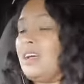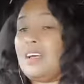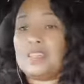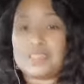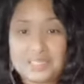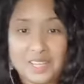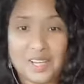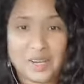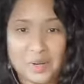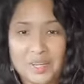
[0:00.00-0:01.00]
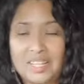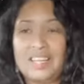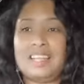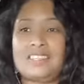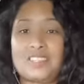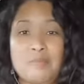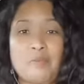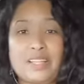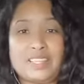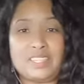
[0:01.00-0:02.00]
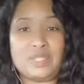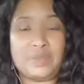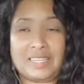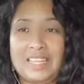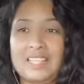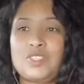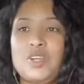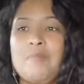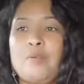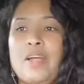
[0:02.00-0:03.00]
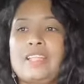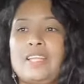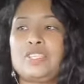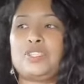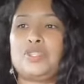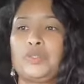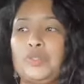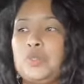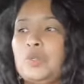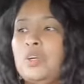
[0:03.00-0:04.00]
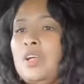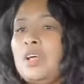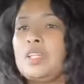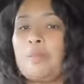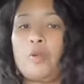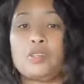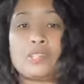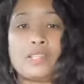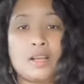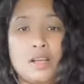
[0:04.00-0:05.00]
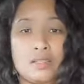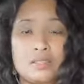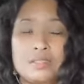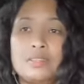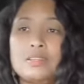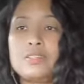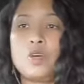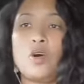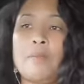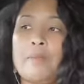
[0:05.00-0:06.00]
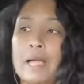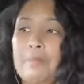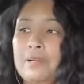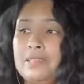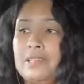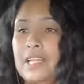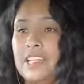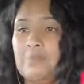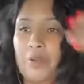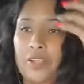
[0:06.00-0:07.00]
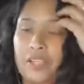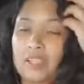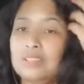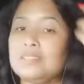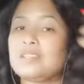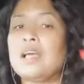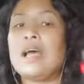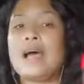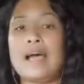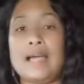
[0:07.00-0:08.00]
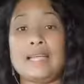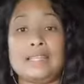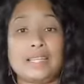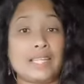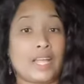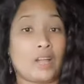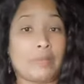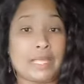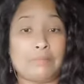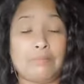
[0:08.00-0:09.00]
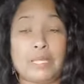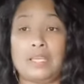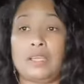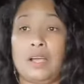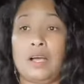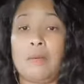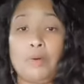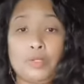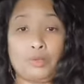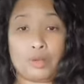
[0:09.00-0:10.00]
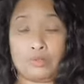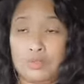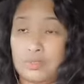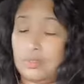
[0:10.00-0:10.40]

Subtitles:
So let's jump right into it. Let's jump right into the pros and the cons. So my personal experience, I did Airbnb both rounds.